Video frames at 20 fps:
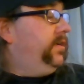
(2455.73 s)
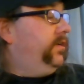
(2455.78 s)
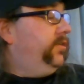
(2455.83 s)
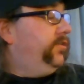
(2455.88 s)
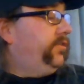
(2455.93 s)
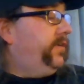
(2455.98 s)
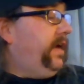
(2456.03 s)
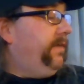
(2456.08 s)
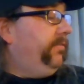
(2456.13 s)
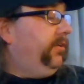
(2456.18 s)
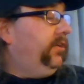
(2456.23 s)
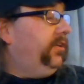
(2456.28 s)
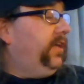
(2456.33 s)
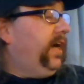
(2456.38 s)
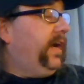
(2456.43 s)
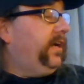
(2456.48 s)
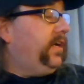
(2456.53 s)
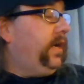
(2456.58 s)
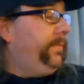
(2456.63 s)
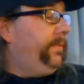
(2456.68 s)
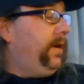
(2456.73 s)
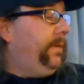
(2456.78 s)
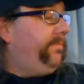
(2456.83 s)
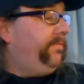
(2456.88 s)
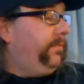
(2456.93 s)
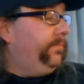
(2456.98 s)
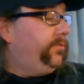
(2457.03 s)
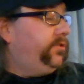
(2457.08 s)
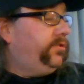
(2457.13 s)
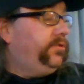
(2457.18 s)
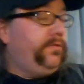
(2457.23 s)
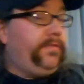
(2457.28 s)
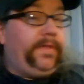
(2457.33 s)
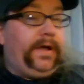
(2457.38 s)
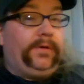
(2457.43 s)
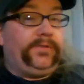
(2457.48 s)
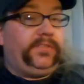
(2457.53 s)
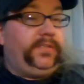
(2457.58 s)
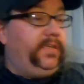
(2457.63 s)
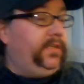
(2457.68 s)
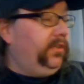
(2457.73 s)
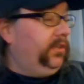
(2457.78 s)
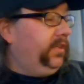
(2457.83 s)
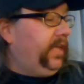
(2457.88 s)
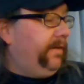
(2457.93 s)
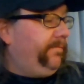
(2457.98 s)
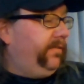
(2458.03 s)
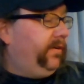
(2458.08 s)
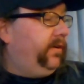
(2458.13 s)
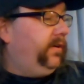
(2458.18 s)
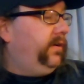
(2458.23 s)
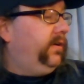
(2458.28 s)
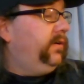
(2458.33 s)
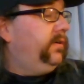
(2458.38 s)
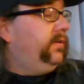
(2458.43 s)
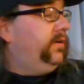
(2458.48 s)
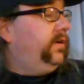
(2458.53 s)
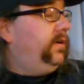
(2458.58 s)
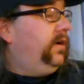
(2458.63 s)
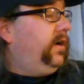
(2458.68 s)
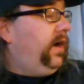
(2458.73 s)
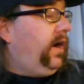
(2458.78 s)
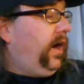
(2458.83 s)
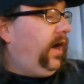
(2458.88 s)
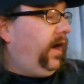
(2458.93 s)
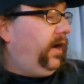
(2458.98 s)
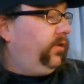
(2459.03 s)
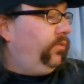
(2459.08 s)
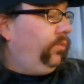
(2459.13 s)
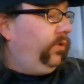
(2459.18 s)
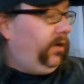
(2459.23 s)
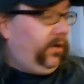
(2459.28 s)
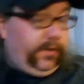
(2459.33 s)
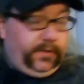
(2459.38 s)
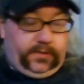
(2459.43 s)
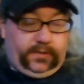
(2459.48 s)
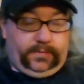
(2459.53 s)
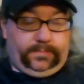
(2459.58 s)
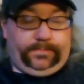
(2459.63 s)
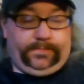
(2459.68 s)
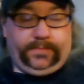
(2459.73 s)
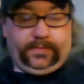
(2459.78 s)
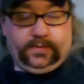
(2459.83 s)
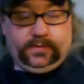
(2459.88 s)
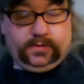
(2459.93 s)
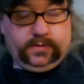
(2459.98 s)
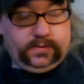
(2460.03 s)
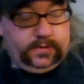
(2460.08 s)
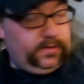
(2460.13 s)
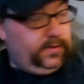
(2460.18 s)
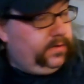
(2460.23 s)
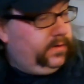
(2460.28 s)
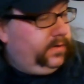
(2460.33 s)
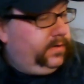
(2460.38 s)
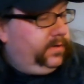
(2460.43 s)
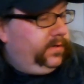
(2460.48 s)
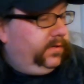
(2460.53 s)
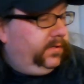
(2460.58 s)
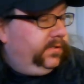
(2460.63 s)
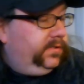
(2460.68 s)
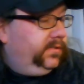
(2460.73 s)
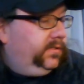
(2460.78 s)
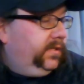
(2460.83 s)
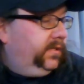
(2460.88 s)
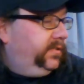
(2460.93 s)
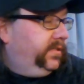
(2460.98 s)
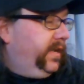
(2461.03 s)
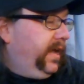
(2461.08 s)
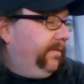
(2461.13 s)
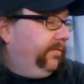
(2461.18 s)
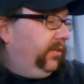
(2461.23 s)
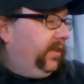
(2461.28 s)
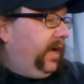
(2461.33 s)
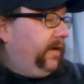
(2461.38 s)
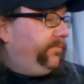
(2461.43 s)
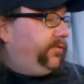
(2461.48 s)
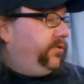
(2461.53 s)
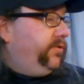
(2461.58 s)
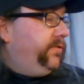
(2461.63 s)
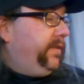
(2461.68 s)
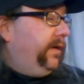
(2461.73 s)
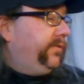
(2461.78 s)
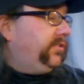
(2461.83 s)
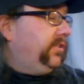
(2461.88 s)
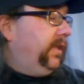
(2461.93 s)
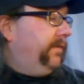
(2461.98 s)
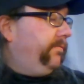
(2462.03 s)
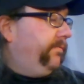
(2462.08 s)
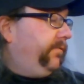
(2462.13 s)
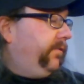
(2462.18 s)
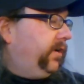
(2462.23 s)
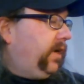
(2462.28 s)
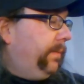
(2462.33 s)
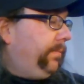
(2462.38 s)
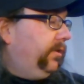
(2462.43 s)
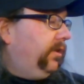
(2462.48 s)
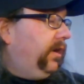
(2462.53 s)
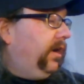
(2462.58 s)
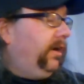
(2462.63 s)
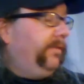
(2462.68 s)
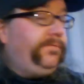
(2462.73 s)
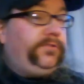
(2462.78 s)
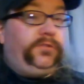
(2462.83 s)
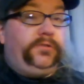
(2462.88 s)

should have a lot coming up from 2011 onward. I did have a lot of 2011 for a couple of